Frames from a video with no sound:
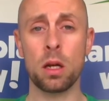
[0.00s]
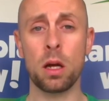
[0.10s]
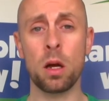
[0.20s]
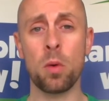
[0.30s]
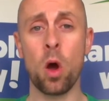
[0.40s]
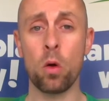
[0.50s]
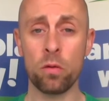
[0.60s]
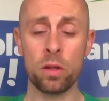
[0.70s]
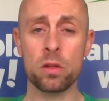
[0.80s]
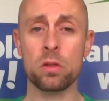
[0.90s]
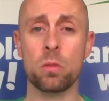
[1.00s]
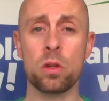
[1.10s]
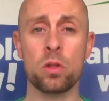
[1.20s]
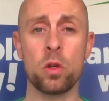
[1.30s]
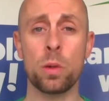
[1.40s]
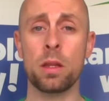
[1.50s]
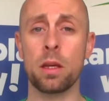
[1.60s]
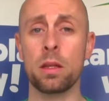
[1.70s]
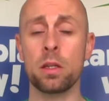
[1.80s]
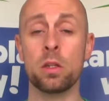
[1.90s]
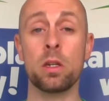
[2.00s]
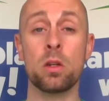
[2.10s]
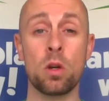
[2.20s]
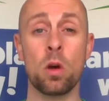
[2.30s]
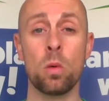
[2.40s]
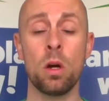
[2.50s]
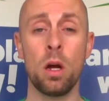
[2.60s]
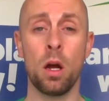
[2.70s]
Hopefully there's something new in there that you didn't know,